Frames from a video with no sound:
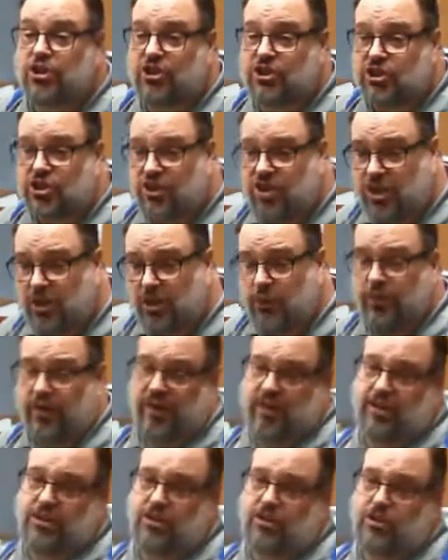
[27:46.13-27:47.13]

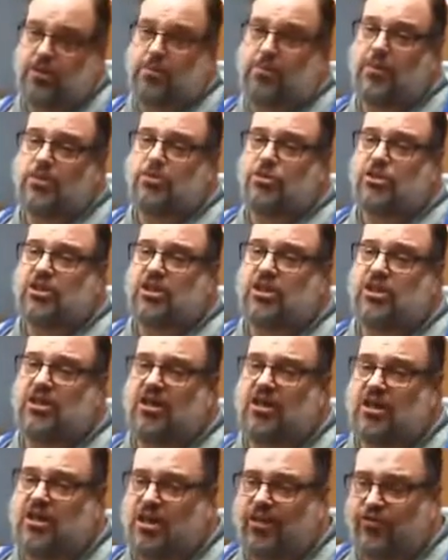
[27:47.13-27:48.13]
serious, the most
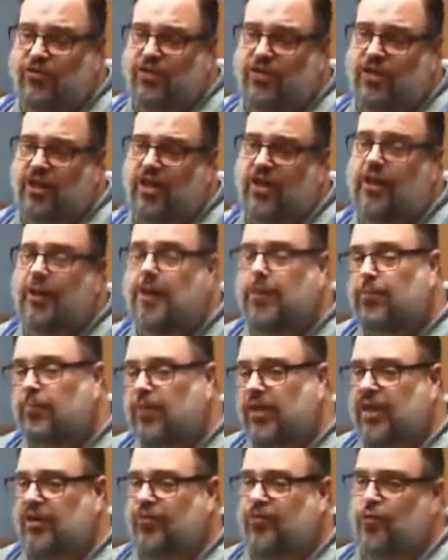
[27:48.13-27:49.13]
significant
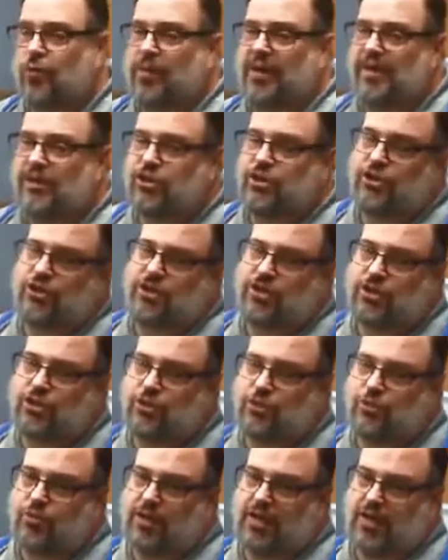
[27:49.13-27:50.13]
information that
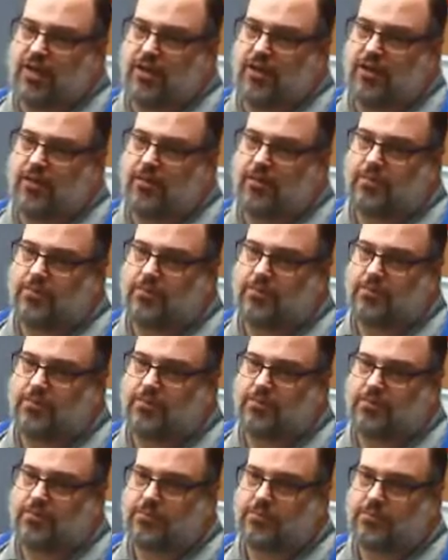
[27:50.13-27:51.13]
you need?
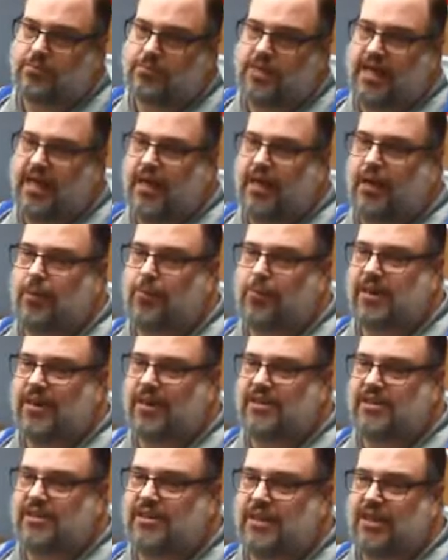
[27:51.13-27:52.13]
A, B,
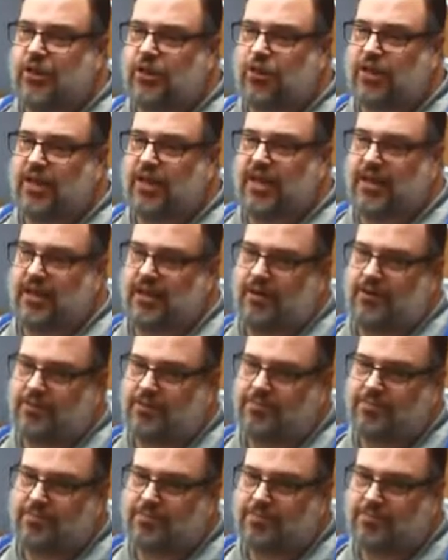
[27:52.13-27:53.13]
C, or D?
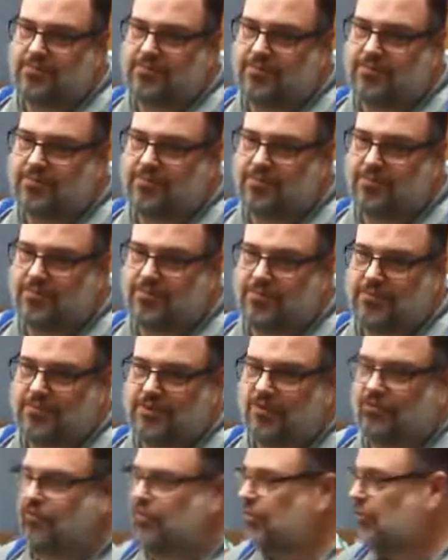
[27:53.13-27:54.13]

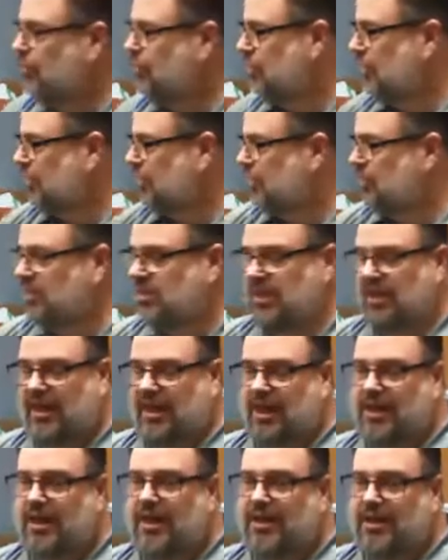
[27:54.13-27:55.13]
If you said
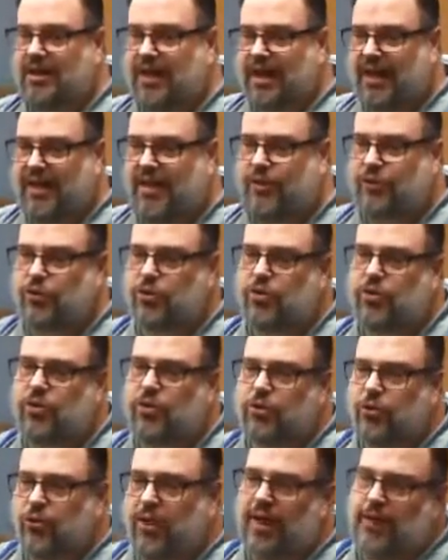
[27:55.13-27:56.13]
C, danger,
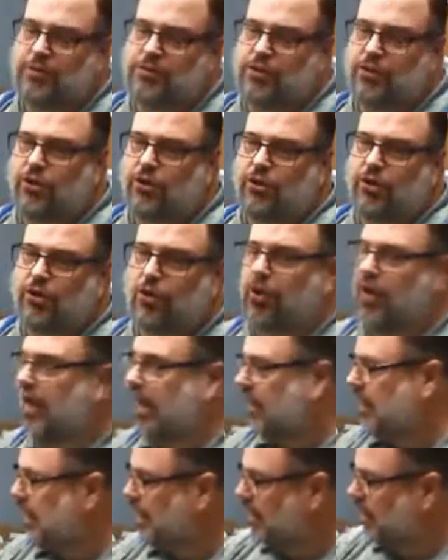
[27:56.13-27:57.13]
you're absolutely
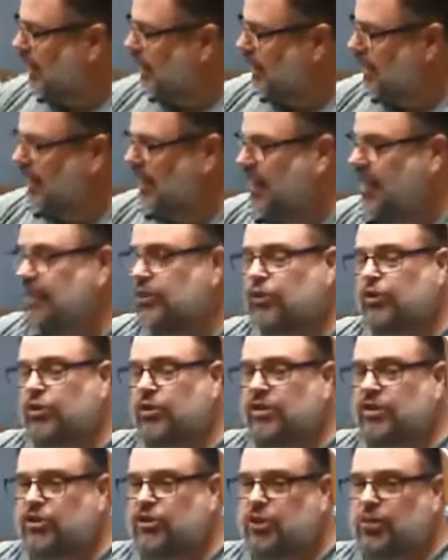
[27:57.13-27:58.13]
correct. Danger
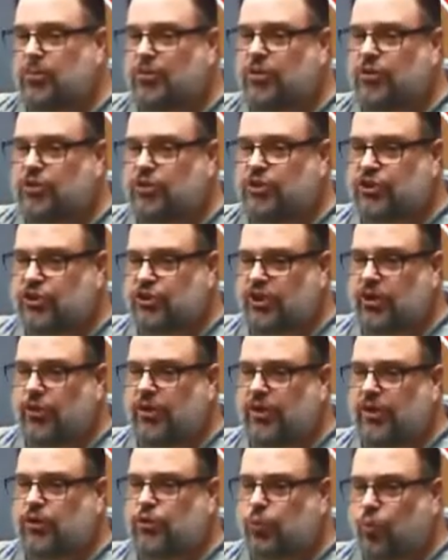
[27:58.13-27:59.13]
is the most
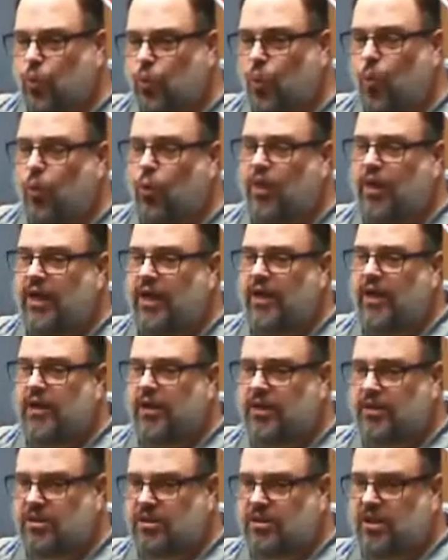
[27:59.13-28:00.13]
serious warning
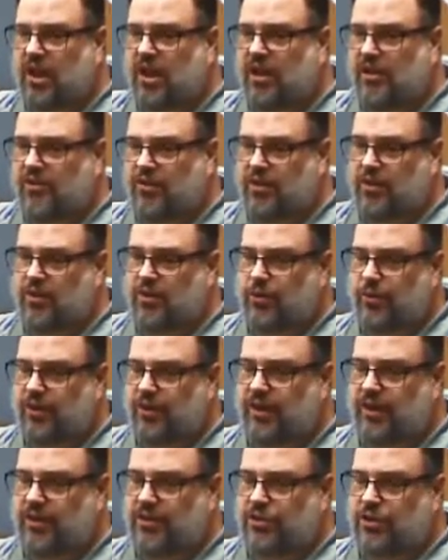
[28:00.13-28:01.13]
sign that there
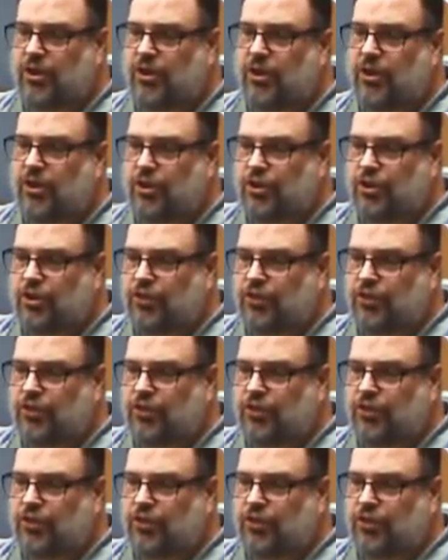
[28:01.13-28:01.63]
is. So